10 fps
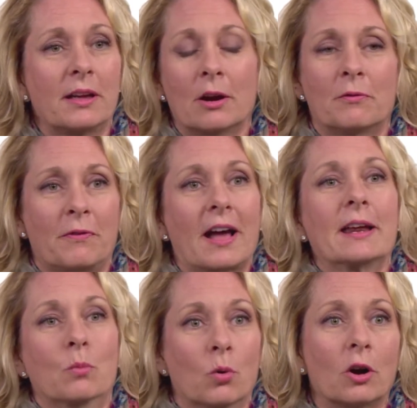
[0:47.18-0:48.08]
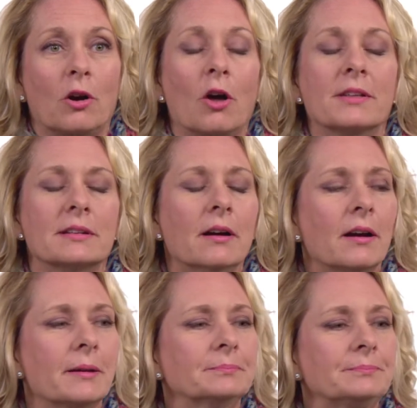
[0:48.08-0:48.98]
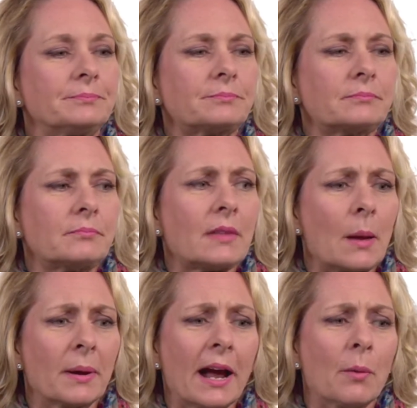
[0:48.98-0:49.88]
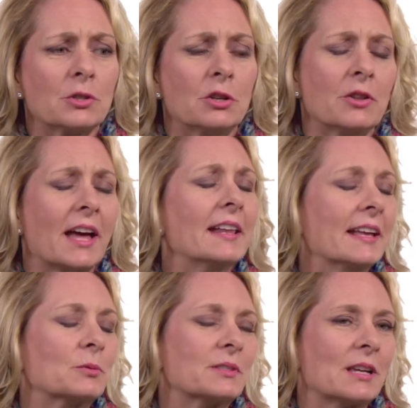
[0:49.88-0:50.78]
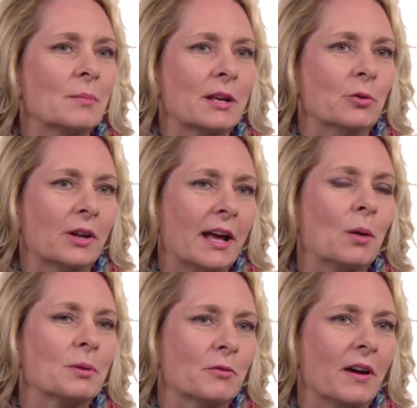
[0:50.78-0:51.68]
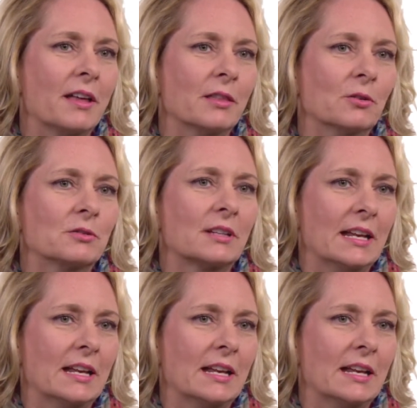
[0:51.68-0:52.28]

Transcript: you know, finding work all the time but how would you do that? And that's with somebody who could help you find those